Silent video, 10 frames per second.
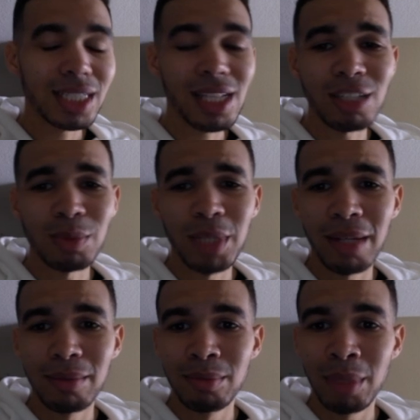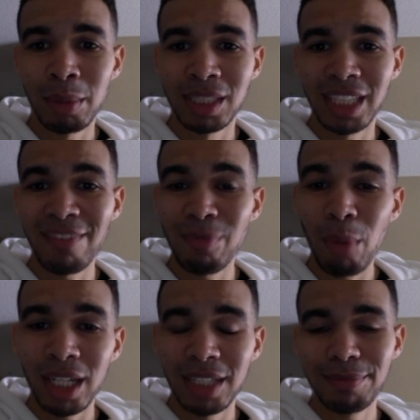allows me to be able to save
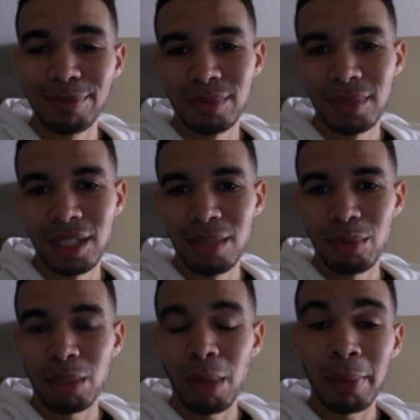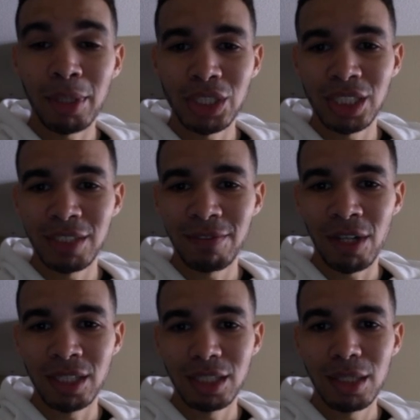money, put in my emergency
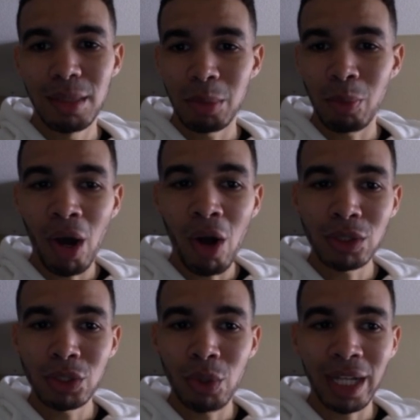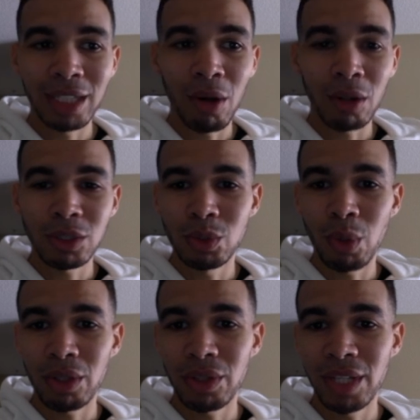funds, but while also I can also do
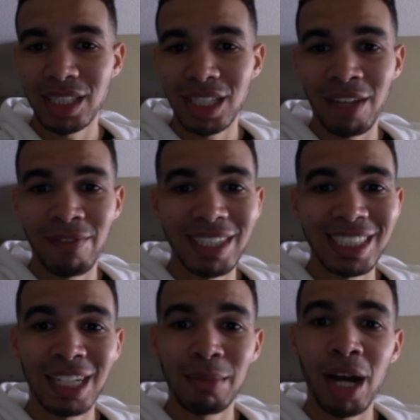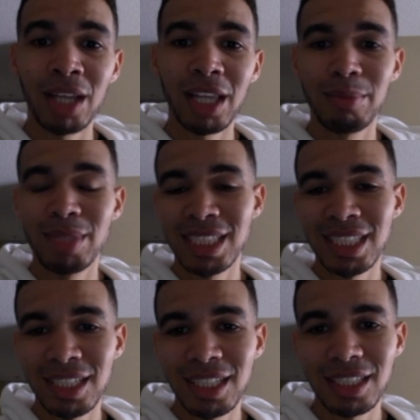other things like investing in my online
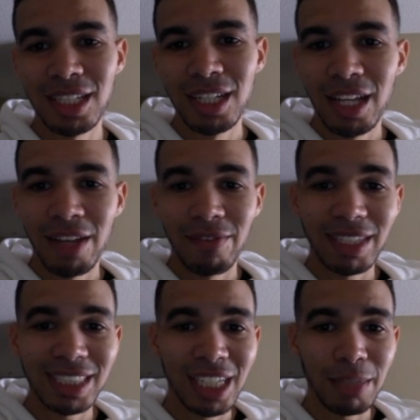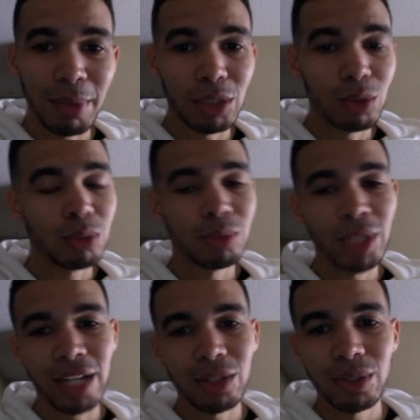businesses, investing in my YouTube
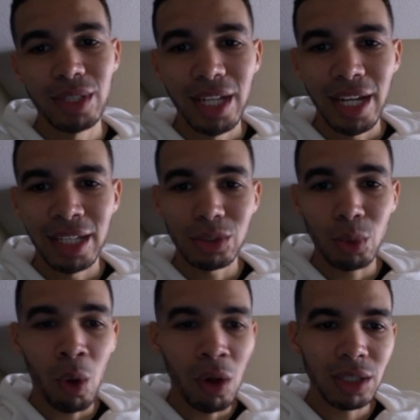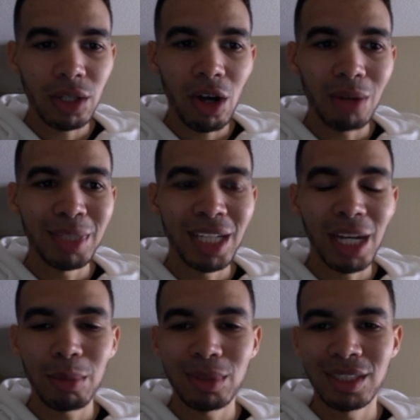channel, and just all in all being
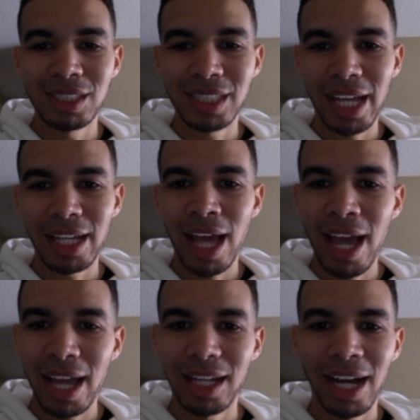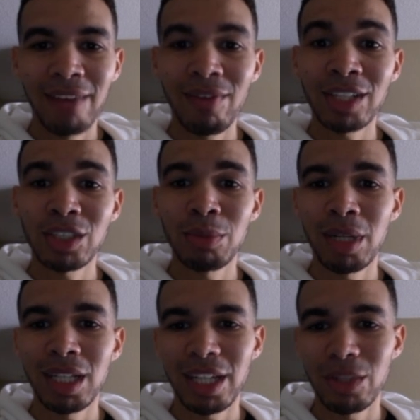able to say, hey, I have extra
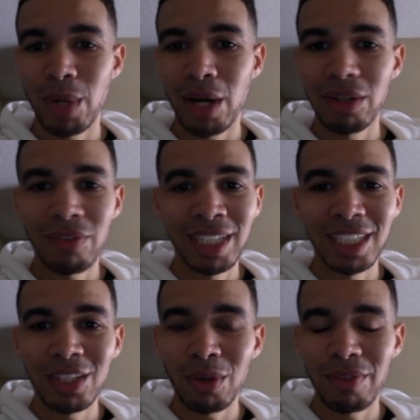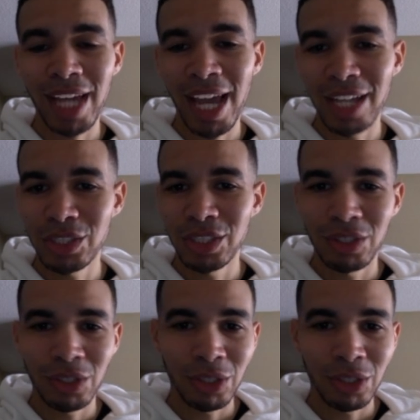money laying around if I need to go on a vacation or